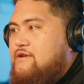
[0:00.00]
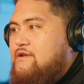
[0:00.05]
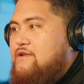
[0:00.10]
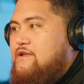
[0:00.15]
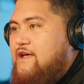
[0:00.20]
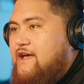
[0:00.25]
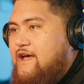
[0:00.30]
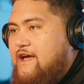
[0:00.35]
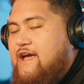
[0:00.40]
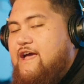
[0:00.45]

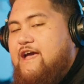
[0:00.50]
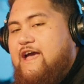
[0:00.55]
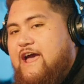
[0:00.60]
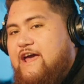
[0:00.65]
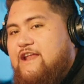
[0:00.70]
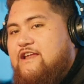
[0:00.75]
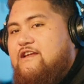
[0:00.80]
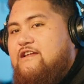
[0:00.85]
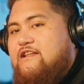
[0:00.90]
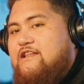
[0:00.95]
Yeah,
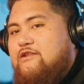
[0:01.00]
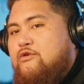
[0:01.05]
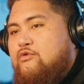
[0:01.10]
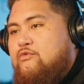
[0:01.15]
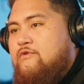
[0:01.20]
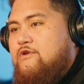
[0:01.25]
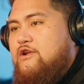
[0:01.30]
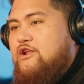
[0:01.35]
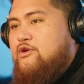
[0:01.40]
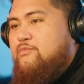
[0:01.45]
added a
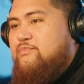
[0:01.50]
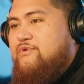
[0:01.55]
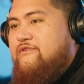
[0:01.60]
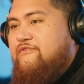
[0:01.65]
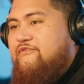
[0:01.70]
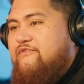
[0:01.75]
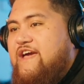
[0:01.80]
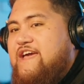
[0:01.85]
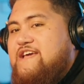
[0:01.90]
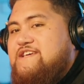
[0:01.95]
little bit of
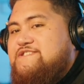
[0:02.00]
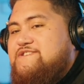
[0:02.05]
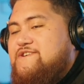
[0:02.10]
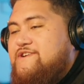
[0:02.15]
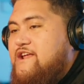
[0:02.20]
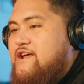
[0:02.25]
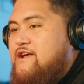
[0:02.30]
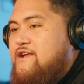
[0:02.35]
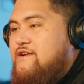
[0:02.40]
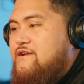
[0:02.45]
phase on
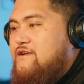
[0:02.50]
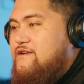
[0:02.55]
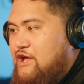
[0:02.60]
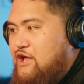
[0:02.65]
that,